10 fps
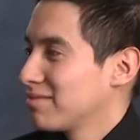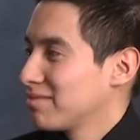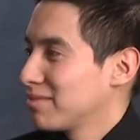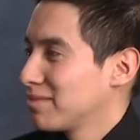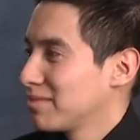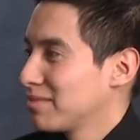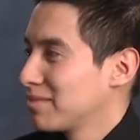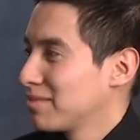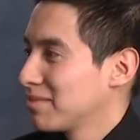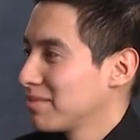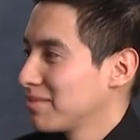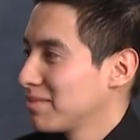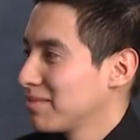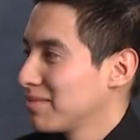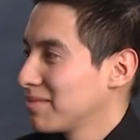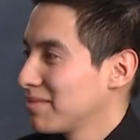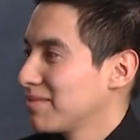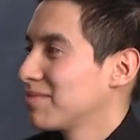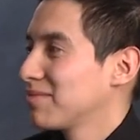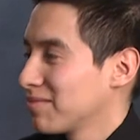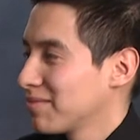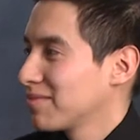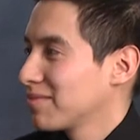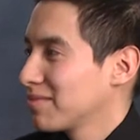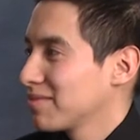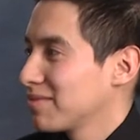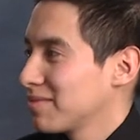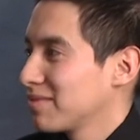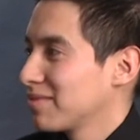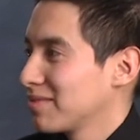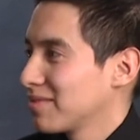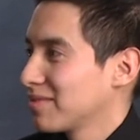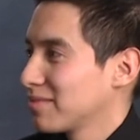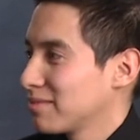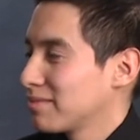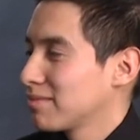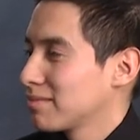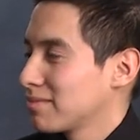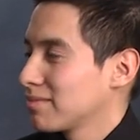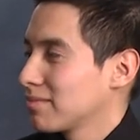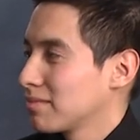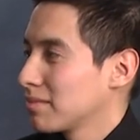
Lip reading: No words are spoken by the person on screen.